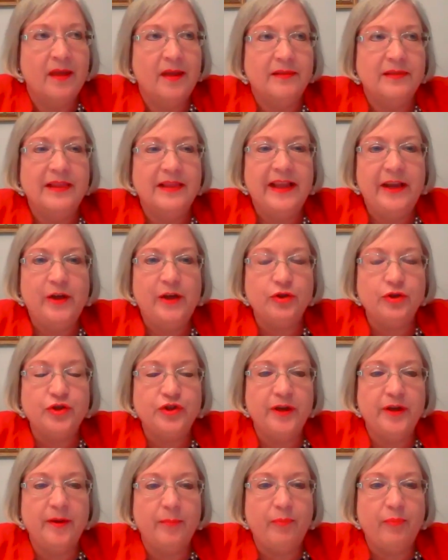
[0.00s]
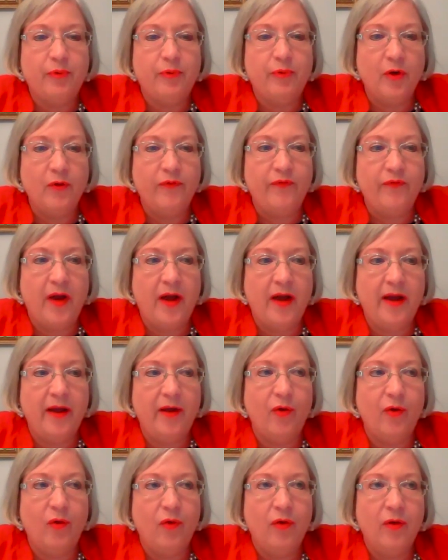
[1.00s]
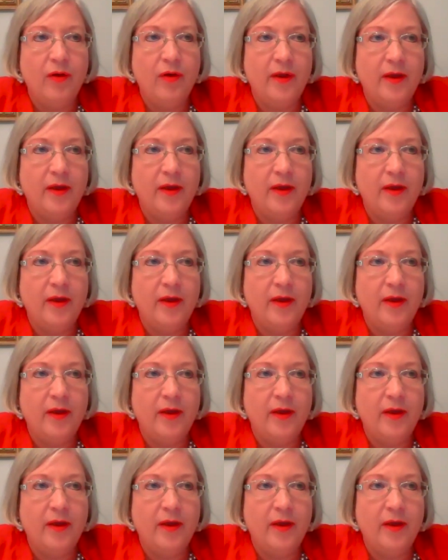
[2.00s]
leadership profile